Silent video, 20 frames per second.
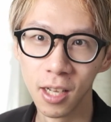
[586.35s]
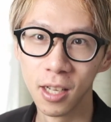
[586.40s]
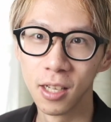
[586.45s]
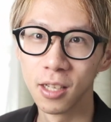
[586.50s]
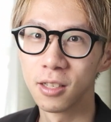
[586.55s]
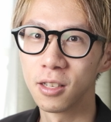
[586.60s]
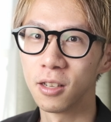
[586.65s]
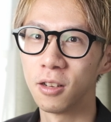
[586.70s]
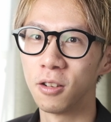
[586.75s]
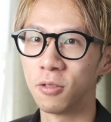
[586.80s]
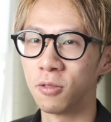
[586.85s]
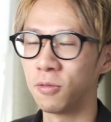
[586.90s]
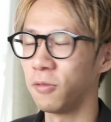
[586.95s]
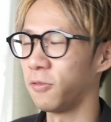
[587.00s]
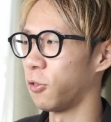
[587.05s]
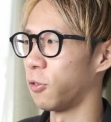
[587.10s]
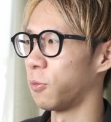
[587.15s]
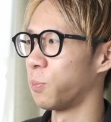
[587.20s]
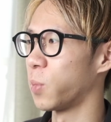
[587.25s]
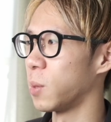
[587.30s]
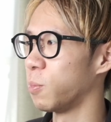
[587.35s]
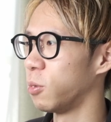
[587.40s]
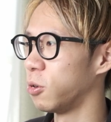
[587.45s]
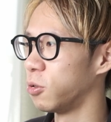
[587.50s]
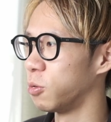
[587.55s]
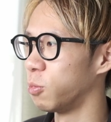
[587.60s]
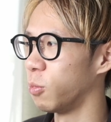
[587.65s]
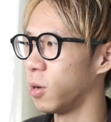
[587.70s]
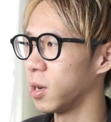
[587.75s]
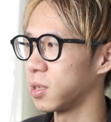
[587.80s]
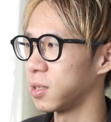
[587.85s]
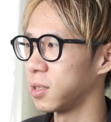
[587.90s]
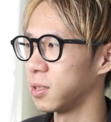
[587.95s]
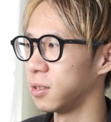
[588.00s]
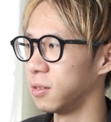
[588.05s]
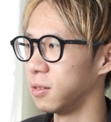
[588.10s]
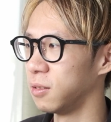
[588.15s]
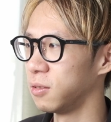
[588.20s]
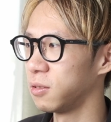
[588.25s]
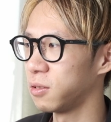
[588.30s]
So for people who want
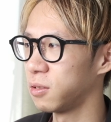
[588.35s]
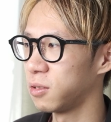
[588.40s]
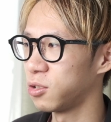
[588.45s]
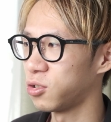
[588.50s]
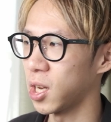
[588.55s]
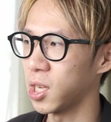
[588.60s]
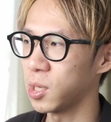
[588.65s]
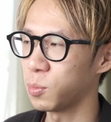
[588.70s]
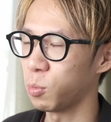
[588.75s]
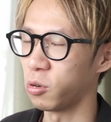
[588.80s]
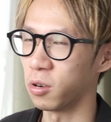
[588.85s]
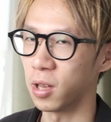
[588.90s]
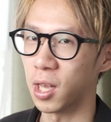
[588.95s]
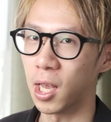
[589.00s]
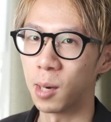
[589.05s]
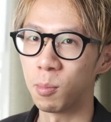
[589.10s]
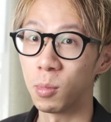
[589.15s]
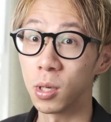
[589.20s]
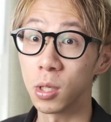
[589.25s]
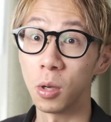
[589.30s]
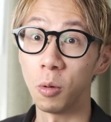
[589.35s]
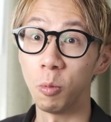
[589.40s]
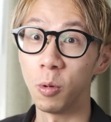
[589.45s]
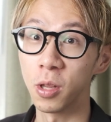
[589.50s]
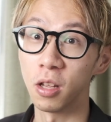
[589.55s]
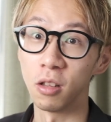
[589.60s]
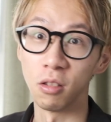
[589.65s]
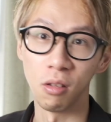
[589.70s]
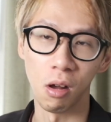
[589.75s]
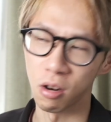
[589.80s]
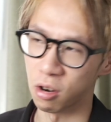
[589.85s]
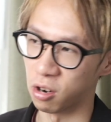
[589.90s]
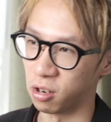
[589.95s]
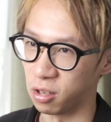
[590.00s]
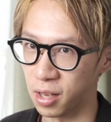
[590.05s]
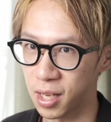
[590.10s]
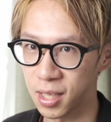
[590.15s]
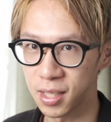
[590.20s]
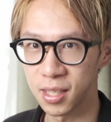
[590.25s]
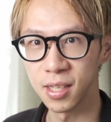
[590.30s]
to transport cameras with a longer
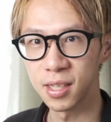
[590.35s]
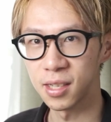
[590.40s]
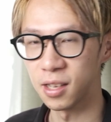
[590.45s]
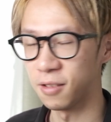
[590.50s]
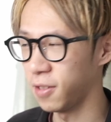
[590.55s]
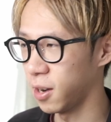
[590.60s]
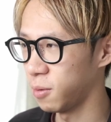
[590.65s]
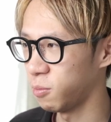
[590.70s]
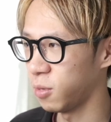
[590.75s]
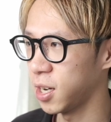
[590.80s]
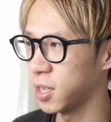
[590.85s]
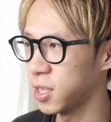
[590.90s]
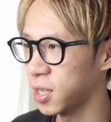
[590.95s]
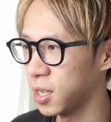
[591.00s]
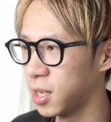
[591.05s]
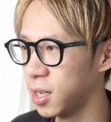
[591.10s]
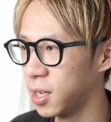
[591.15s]
lenses, if I'm right,